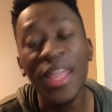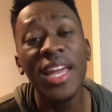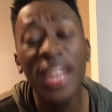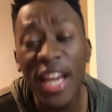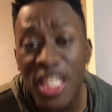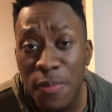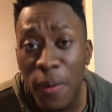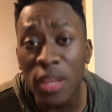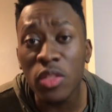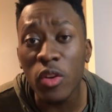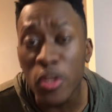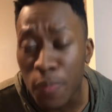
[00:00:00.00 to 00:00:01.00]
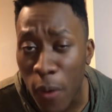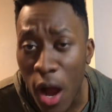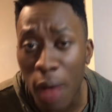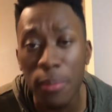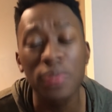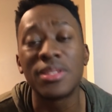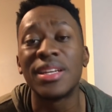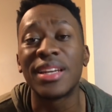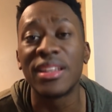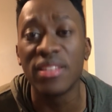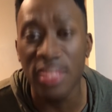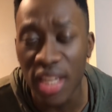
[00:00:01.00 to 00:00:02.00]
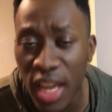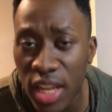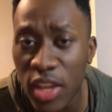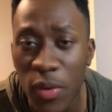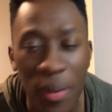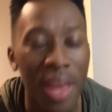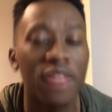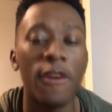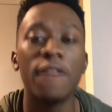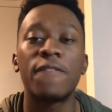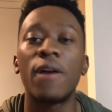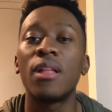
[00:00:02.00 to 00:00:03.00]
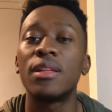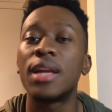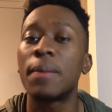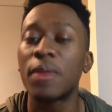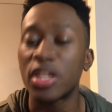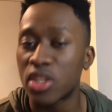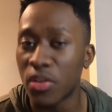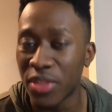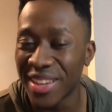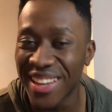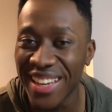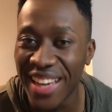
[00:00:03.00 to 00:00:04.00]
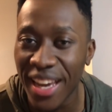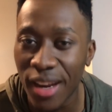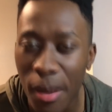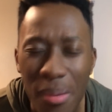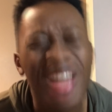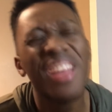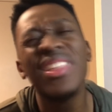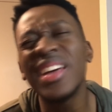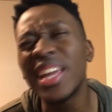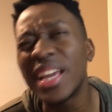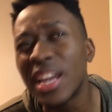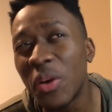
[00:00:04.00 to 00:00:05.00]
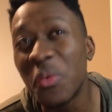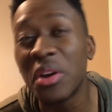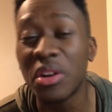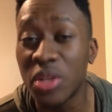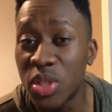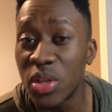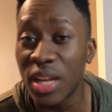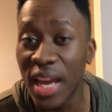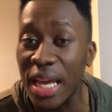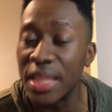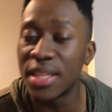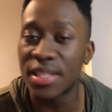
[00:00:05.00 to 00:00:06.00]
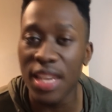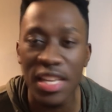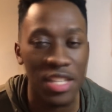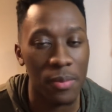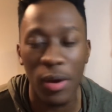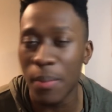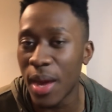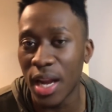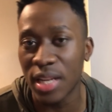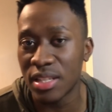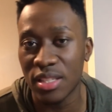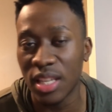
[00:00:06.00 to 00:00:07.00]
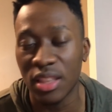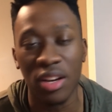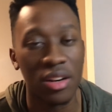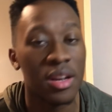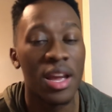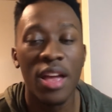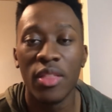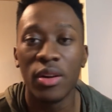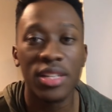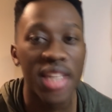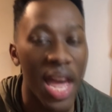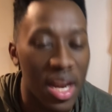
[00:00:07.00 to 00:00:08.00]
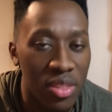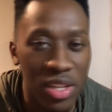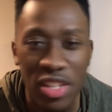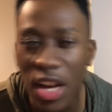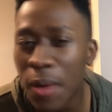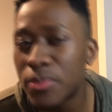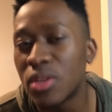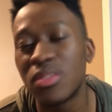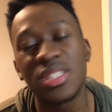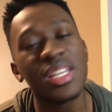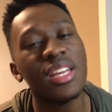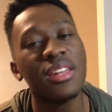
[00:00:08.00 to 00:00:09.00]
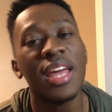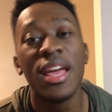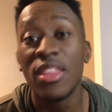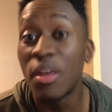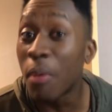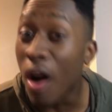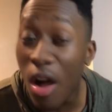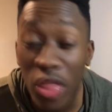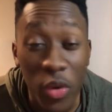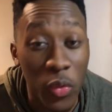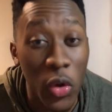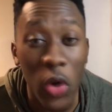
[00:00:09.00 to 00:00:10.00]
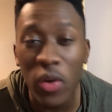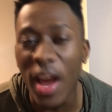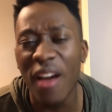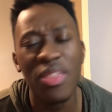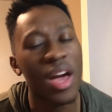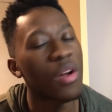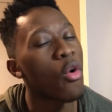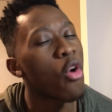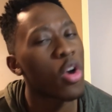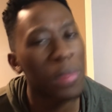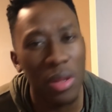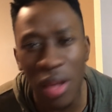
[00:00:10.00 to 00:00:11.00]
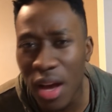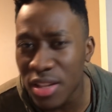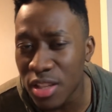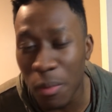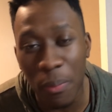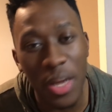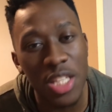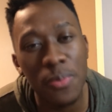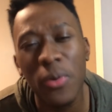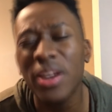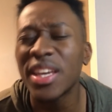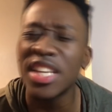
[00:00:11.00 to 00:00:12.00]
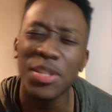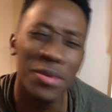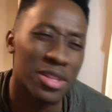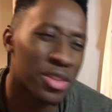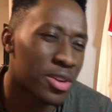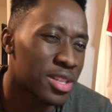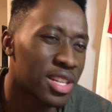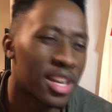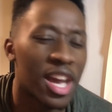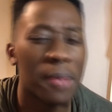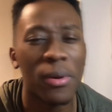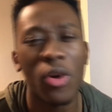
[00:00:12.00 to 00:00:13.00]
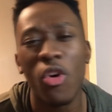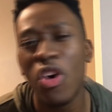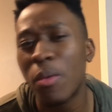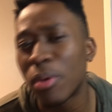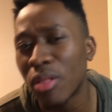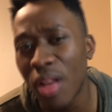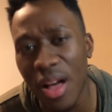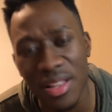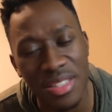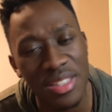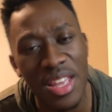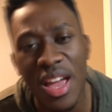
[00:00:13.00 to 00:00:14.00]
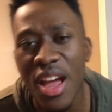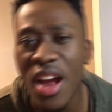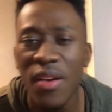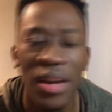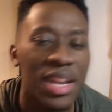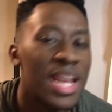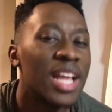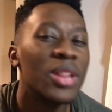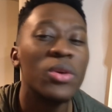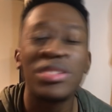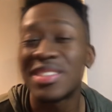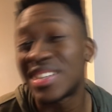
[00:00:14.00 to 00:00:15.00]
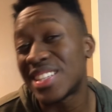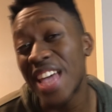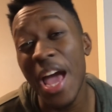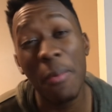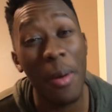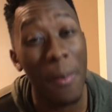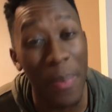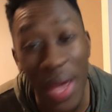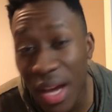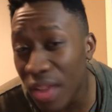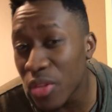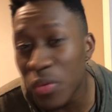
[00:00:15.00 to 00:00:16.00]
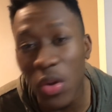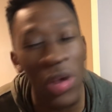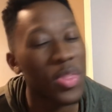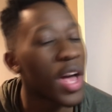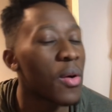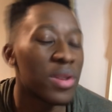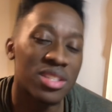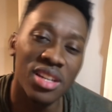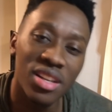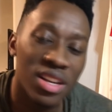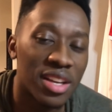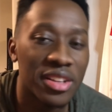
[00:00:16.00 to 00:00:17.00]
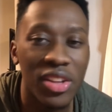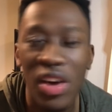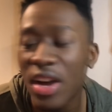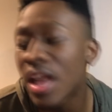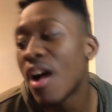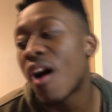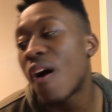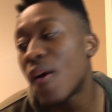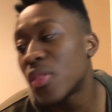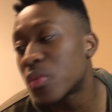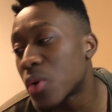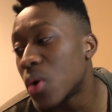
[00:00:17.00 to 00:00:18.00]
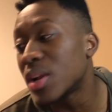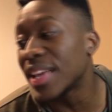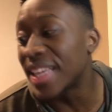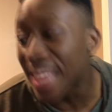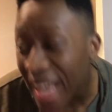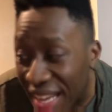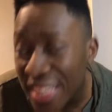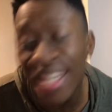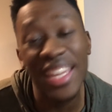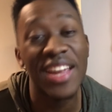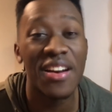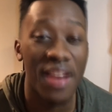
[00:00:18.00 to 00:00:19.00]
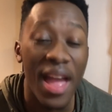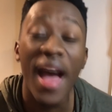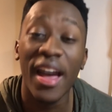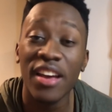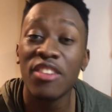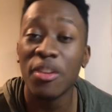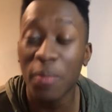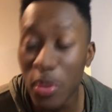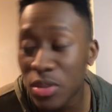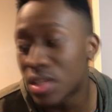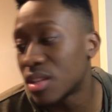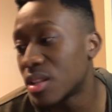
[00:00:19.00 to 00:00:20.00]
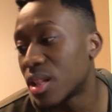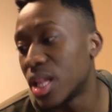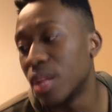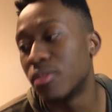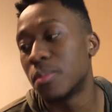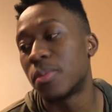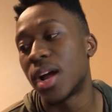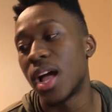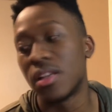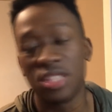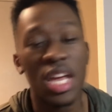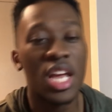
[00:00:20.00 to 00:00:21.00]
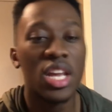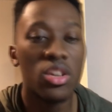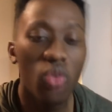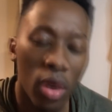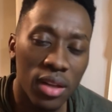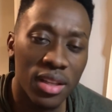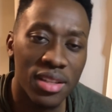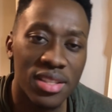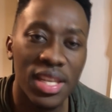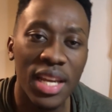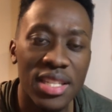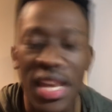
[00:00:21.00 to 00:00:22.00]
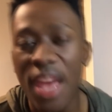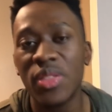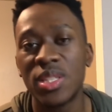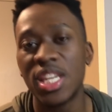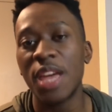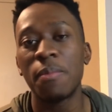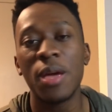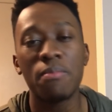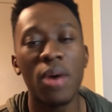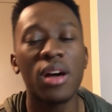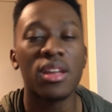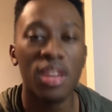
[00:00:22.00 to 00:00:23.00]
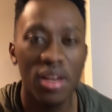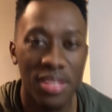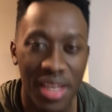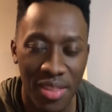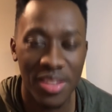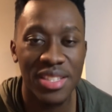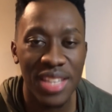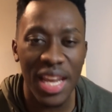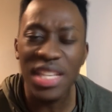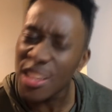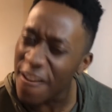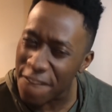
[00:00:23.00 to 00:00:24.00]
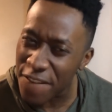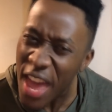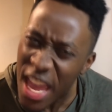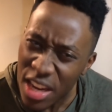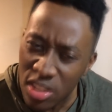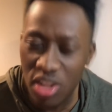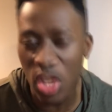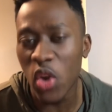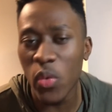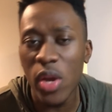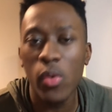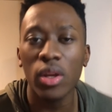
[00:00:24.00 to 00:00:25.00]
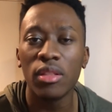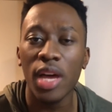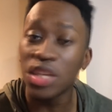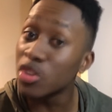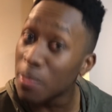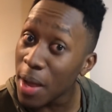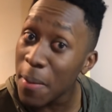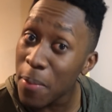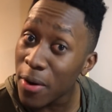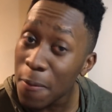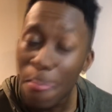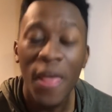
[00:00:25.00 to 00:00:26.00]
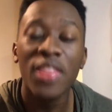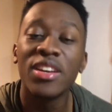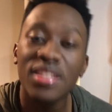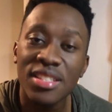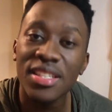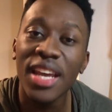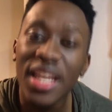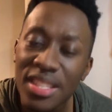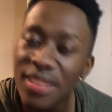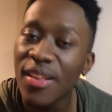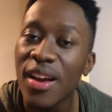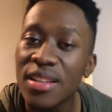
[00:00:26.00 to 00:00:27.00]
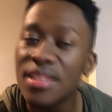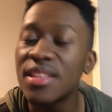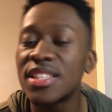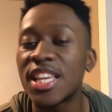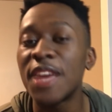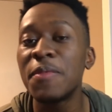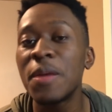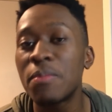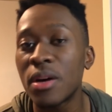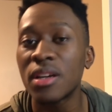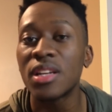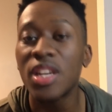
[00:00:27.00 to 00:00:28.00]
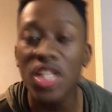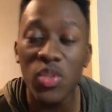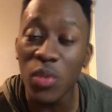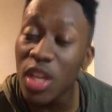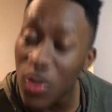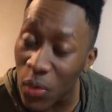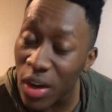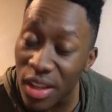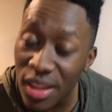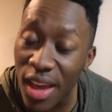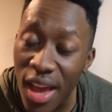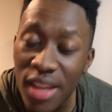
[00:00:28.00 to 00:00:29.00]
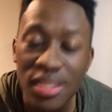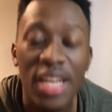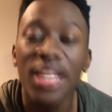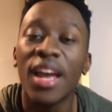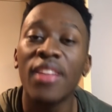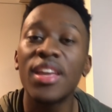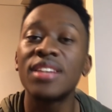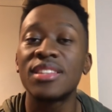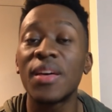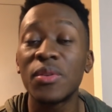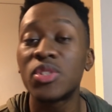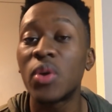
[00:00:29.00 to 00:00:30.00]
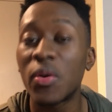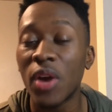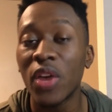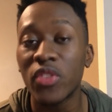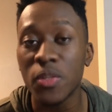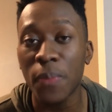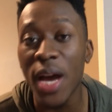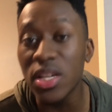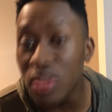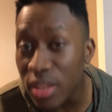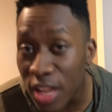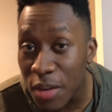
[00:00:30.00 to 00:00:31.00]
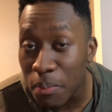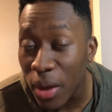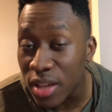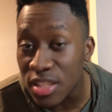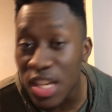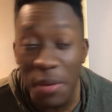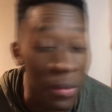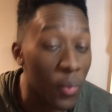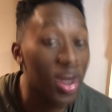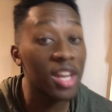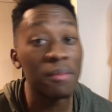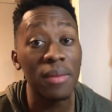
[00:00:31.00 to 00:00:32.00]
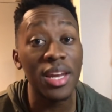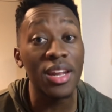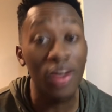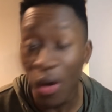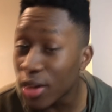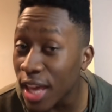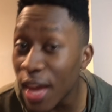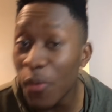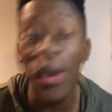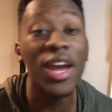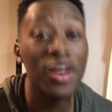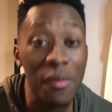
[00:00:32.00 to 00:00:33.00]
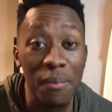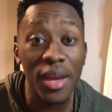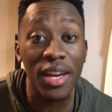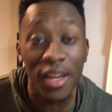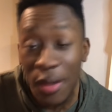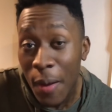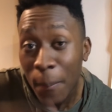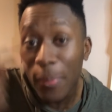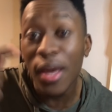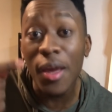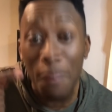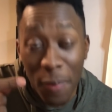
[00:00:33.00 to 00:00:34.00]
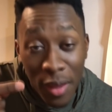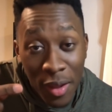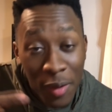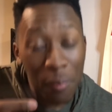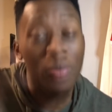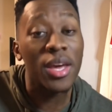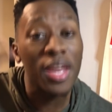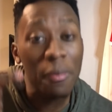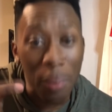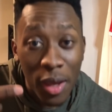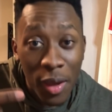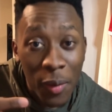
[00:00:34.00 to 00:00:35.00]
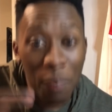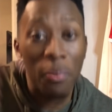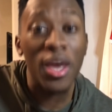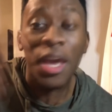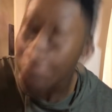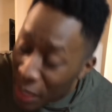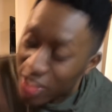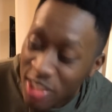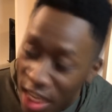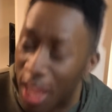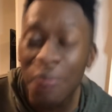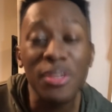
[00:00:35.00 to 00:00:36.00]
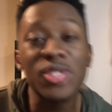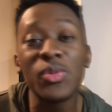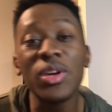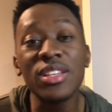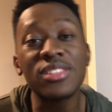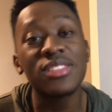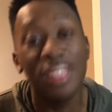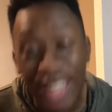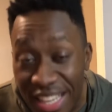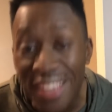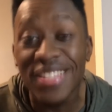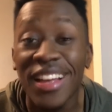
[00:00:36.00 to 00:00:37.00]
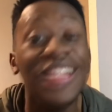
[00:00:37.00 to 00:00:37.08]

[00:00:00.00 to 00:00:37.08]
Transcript: And I expect those problems to continue, man. They've fallen. I'm not sure if they're going to get up. They're going to get a win or two to end the season. But, man, I just think they're down in the dumps. You've seen them on the road have that horrible loss at Pittsburgh. Yes, it was a Thursday night, but a horrible loss there. And losing to Tampa Bay on the road, that wasn't a good look. On the road again here, I have them losing to the Cleveland Browns. New Orleans Saints at the Tampa Bay Buccaneers. Can the Saints avenge their week one loss? Remember, the Saints lost to the Tampa Bay Buccaneers week one. Yes. Now, the NFL to a Ryan Fitzpatrick-led Bucs team, but wait a minute, okay, wait a minute, beep, beep, beep, Jameis Winston is